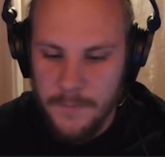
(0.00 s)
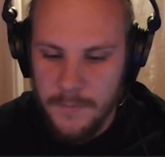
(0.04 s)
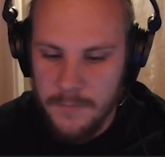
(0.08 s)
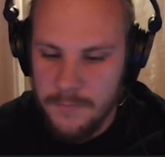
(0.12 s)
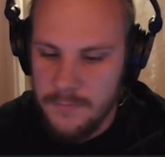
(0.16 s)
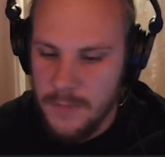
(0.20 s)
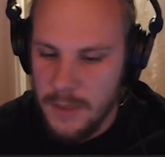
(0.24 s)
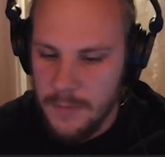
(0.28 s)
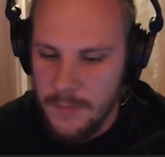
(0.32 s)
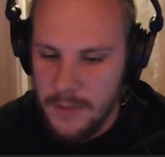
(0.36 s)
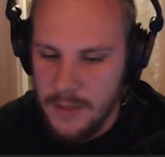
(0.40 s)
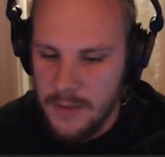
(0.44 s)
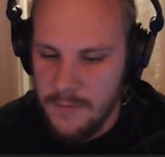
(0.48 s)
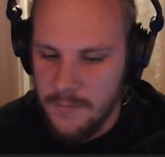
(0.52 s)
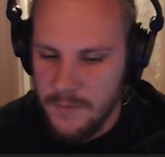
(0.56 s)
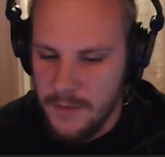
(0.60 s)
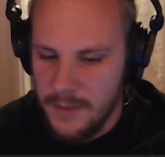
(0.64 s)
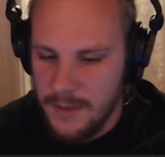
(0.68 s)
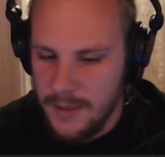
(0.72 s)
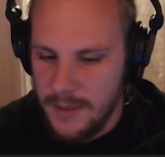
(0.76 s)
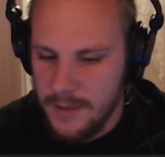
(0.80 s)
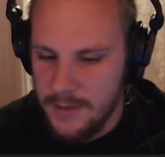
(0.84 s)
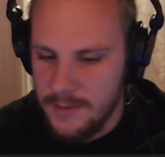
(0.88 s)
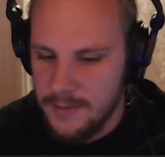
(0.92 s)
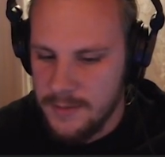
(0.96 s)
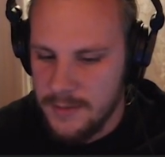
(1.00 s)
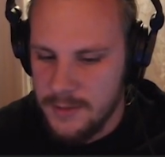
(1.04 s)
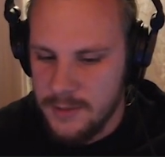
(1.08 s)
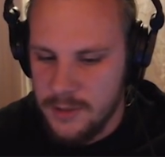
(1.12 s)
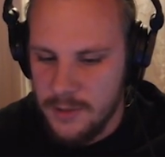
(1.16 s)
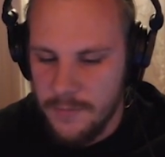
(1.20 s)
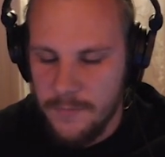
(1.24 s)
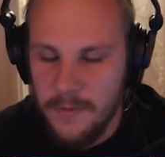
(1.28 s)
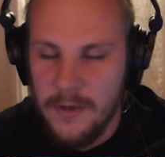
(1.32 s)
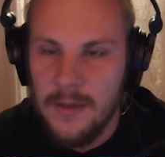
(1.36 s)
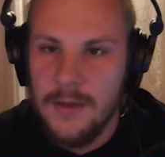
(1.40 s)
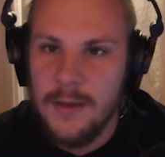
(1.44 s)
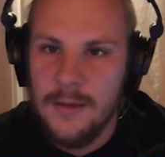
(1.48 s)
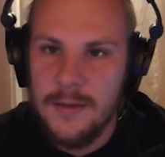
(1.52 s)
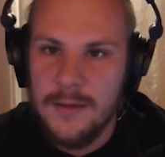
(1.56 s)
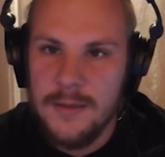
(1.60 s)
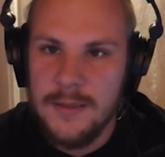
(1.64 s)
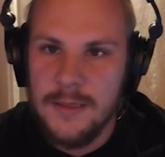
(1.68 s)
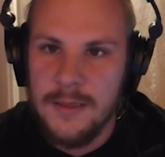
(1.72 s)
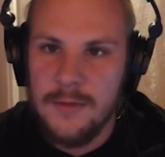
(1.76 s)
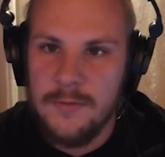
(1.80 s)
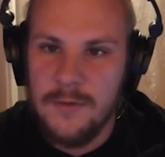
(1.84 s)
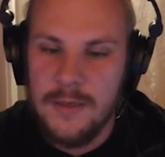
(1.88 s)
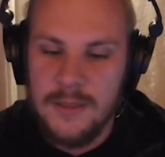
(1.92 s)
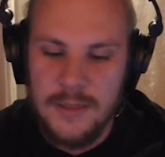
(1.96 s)
maybe even length is something that is
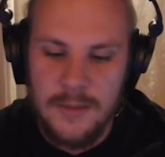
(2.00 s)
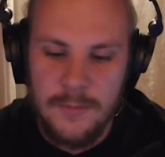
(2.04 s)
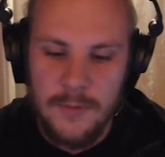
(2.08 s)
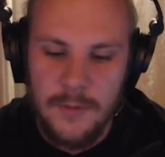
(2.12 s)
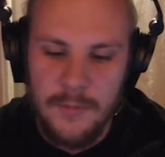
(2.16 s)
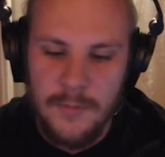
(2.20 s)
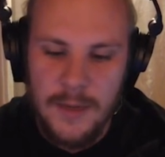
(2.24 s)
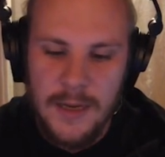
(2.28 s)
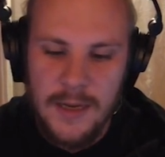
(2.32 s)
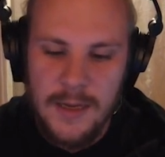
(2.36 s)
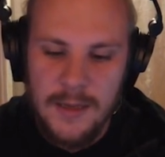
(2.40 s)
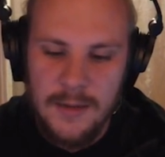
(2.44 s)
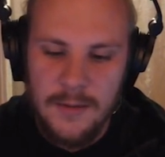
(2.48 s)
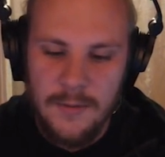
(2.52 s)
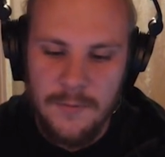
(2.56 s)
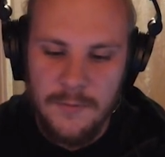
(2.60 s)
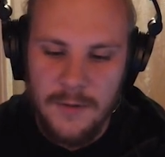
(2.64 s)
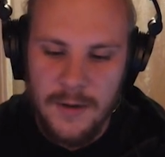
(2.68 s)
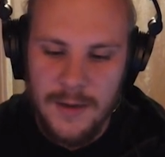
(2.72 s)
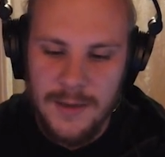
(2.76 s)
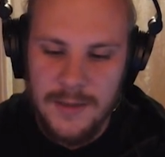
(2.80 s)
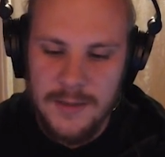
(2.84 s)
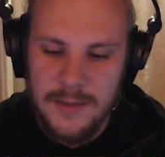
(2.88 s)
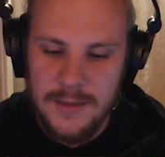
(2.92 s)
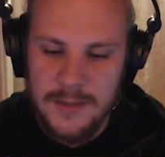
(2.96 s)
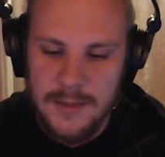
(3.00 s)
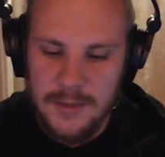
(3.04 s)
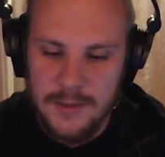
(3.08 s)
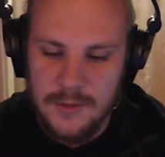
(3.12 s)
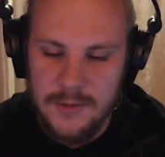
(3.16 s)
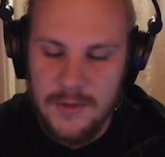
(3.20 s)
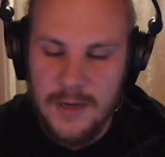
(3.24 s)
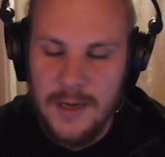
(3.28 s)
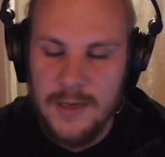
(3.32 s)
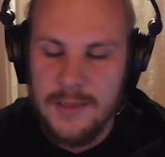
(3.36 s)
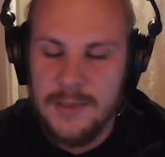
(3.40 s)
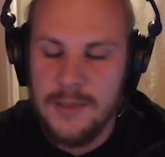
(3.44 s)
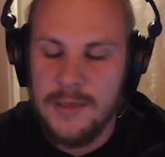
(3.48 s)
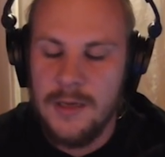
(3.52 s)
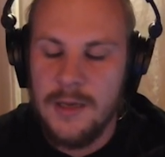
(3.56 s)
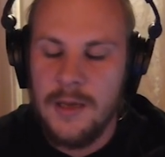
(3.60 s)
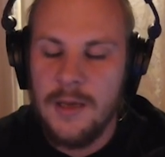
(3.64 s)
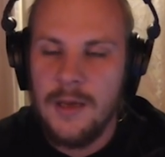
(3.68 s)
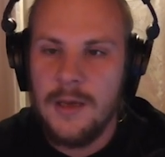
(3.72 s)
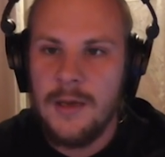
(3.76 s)
interesting, but mainly devices and tracks.